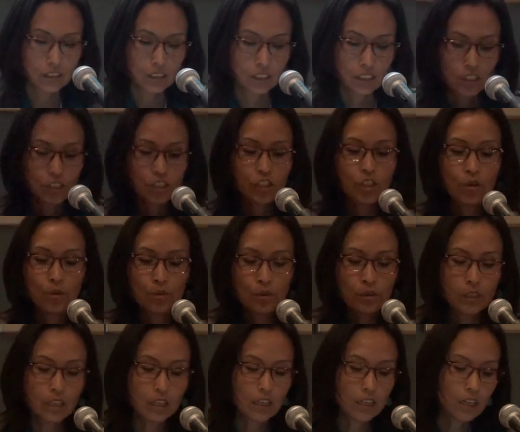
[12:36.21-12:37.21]
So
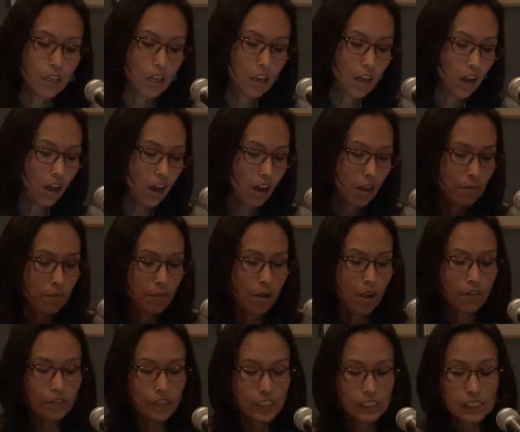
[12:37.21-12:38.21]

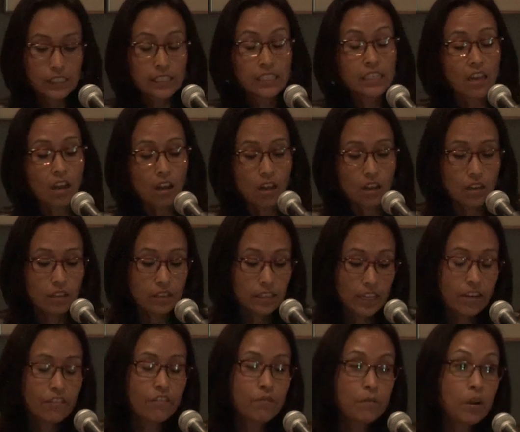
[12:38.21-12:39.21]
obviously
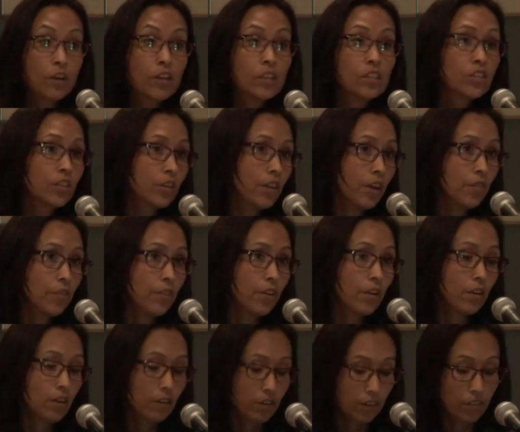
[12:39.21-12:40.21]
Native Americans are out
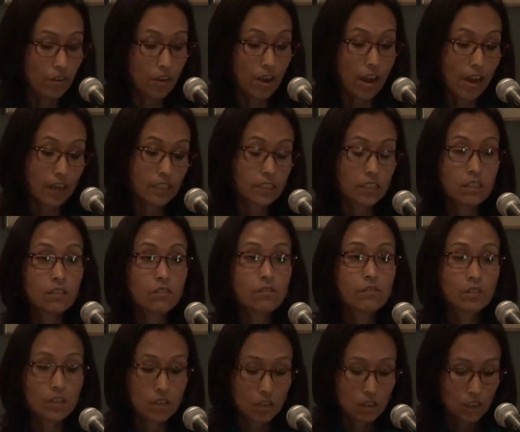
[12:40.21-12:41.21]
there and they're active,
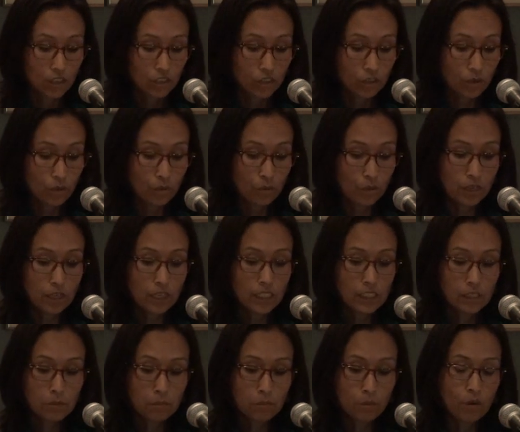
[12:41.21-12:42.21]
so
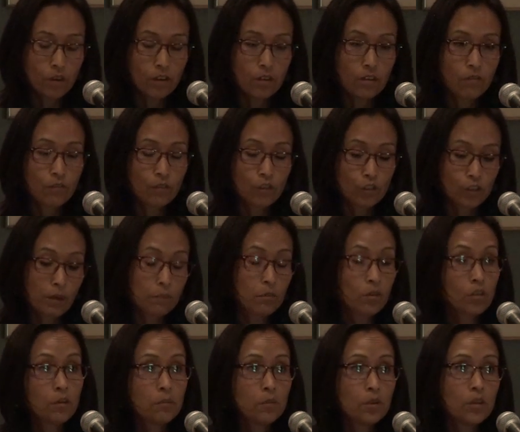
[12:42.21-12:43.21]
it's important for tribal
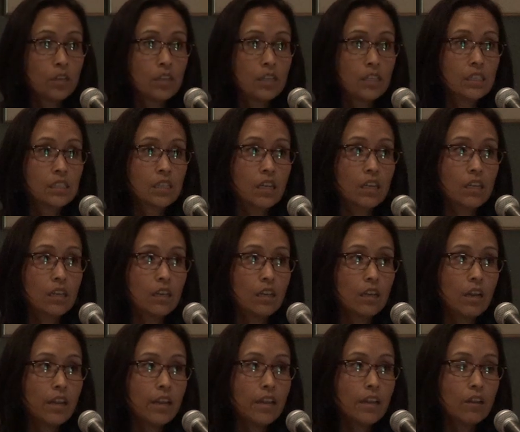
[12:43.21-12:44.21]
communities to,
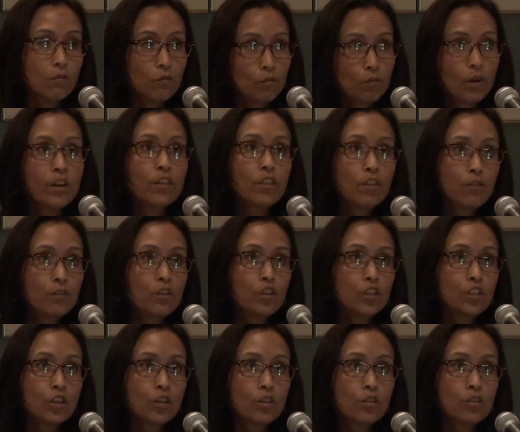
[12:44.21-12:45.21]
one of the first
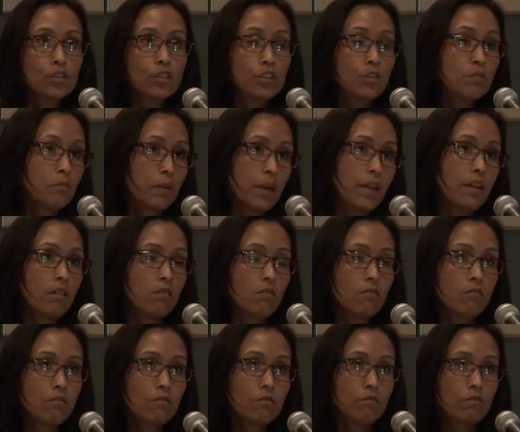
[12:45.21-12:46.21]
hurdles you might
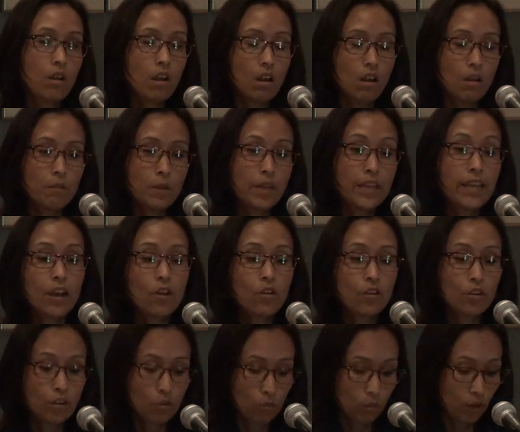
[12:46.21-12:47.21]

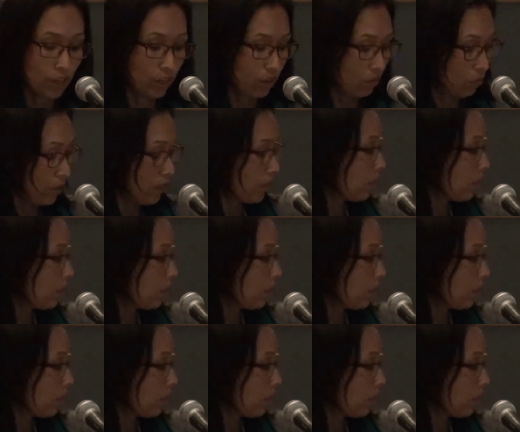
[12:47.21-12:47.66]
encounter in working with